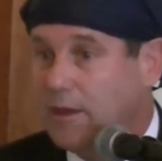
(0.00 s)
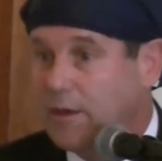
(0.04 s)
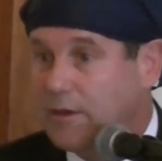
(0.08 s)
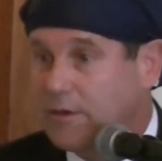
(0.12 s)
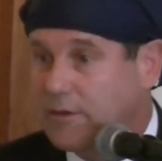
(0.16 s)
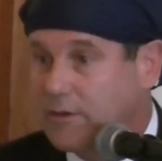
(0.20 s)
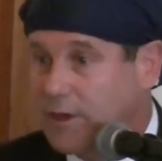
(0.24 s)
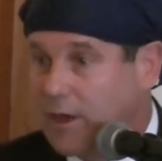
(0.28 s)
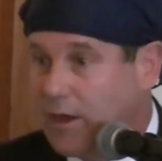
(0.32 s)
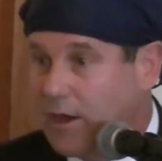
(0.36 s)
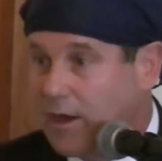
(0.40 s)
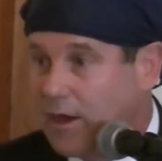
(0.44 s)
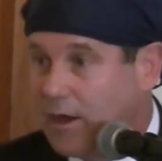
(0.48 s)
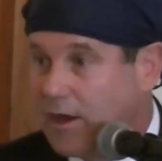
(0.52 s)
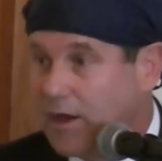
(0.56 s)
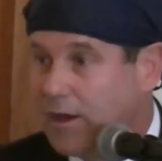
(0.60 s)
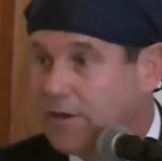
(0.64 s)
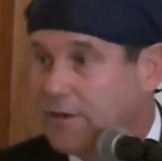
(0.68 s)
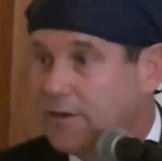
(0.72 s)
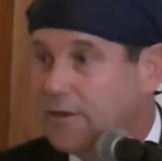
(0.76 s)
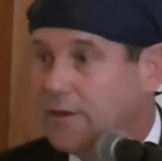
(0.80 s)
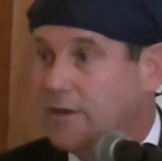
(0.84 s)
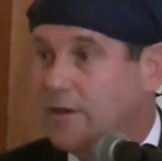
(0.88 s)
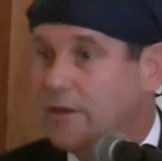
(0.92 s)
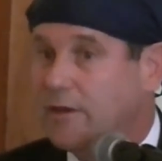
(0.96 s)
and
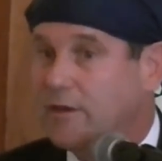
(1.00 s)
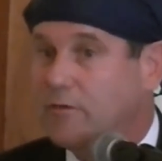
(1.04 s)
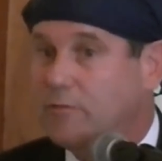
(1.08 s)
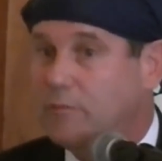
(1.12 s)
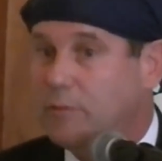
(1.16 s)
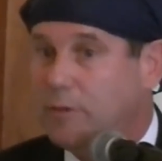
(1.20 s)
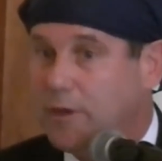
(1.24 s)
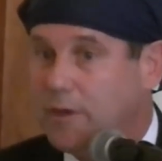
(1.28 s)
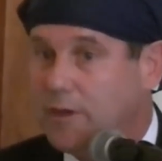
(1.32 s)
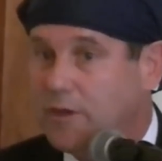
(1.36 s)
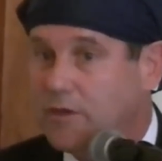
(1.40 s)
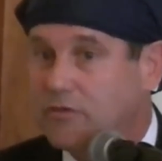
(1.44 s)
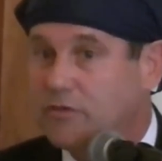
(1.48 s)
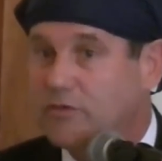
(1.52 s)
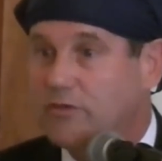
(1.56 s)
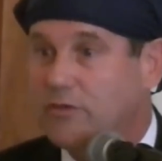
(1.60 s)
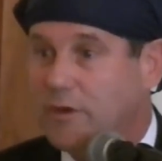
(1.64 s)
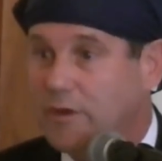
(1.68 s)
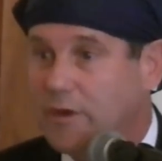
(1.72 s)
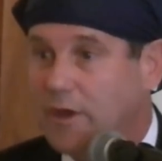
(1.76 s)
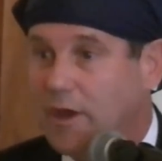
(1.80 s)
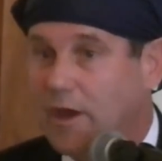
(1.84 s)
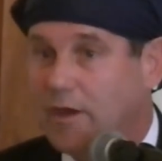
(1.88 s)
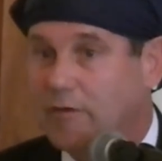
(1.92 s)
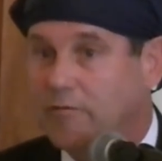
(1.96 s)
God and
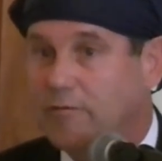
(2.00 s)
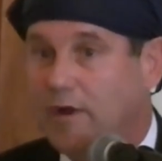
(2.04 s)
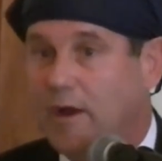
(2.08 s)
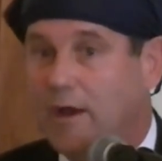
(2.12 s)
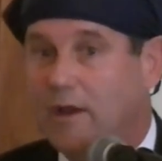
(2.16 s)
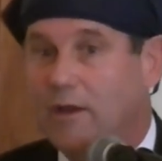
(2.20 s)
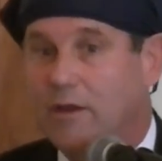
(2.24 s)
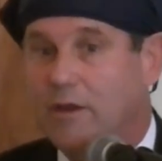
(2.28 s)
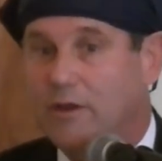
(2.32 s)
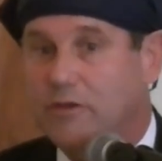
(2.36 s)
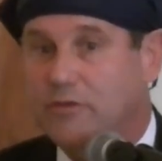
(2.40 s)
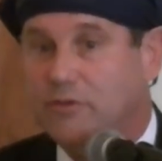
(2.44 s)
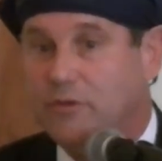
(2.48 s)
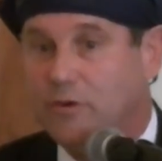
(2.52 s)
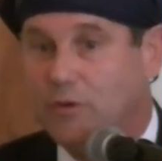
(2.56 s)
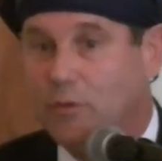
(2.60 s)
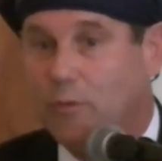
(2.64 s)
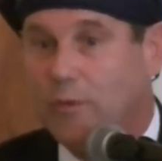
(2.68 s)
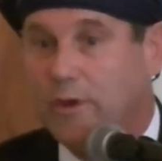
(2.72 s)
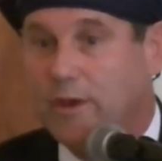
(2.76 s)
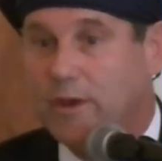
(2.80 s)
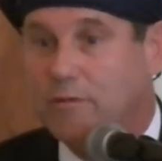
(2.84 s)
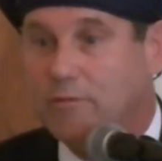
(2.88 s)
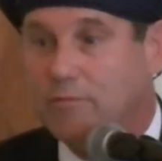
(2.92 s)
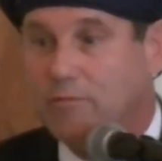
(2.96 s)
peace and nonviolence
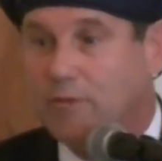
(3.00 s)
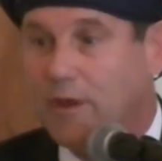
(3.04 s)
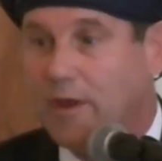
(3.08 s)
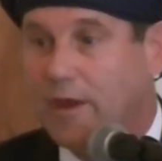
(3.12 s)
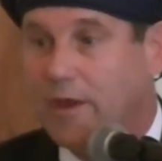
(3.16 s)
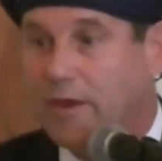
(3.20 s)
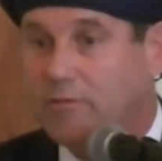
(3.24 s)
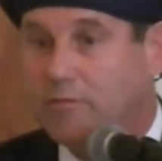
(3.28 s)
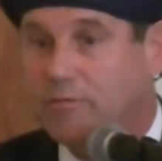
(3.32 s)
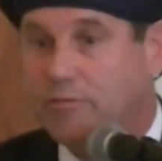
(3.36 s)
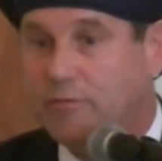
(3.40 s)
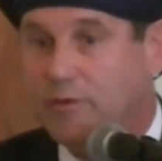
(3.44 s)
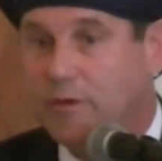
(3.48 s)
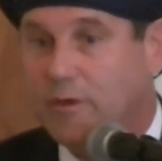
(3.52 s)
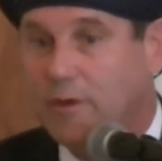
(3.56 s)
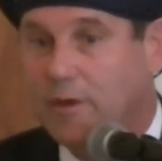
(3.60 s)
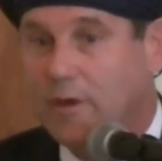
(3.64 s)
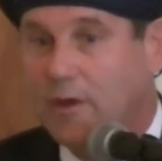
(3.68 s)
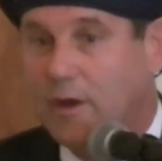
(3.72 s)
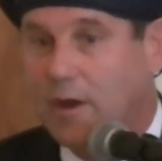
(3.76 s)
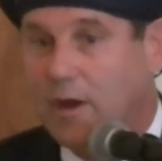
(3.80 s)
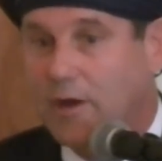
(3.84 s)
and a way of life